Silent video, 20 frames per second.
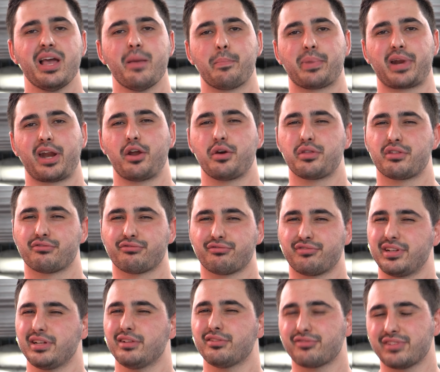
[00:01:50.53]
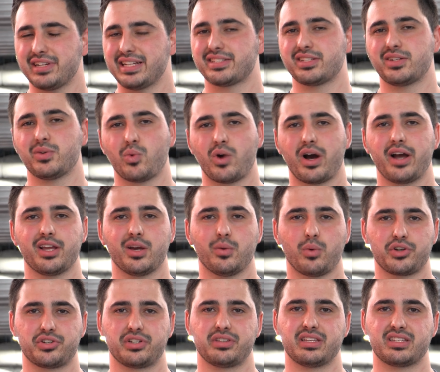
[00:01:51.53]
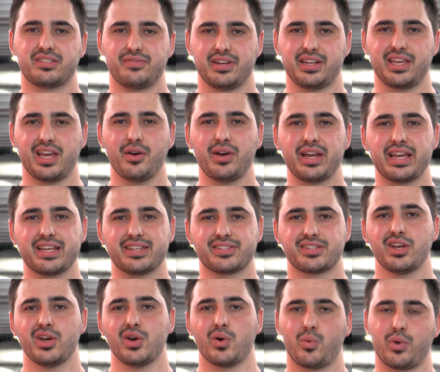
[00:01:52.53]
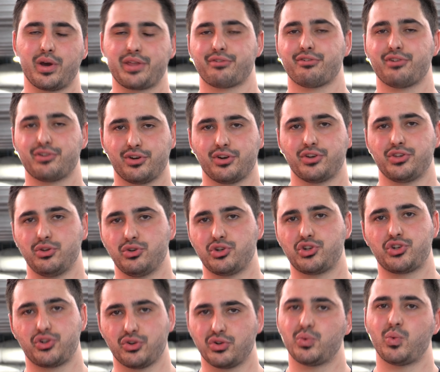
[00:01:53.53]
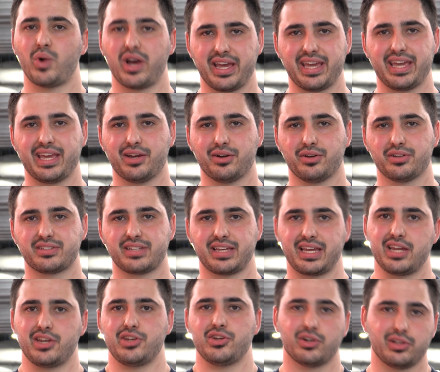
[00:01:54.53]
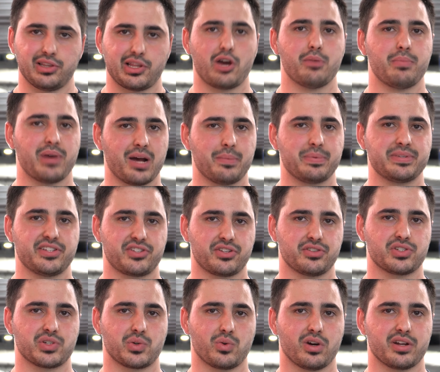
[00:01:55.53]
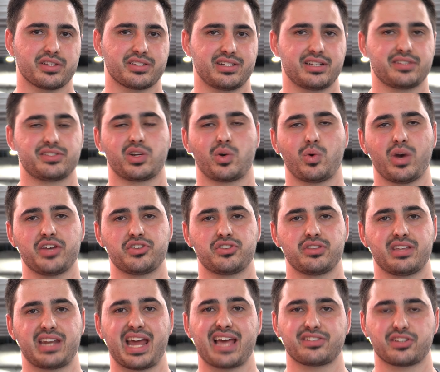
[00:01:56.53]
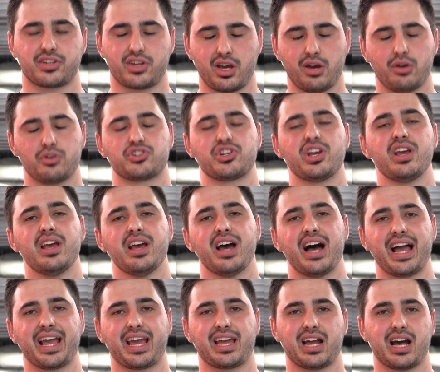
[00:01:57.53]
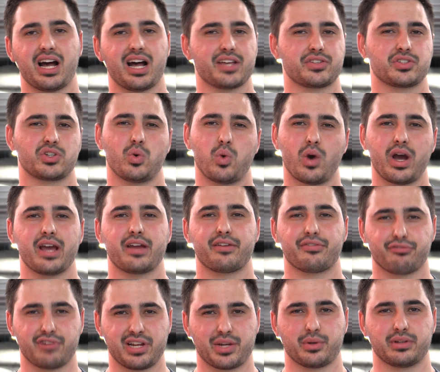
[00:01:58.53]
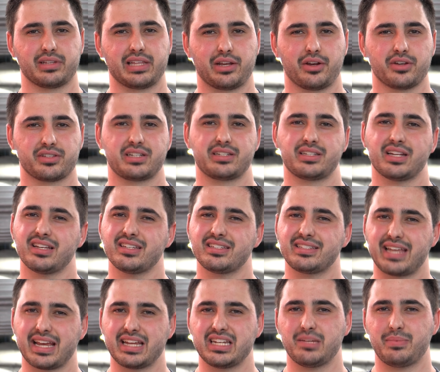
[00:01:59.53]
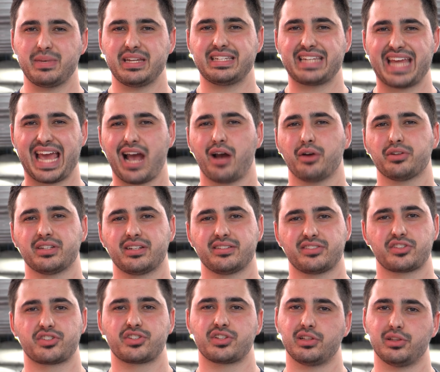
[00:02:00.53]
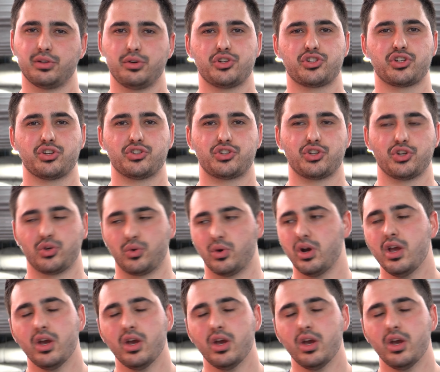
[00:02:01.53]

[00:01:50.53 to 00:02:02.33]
but I know the real reason why you're watching this video is whether or not you should wear heels in your low bar position squats. And it's a question that as a coach, I get asked quite frequently because it does tend to be touted as a solution to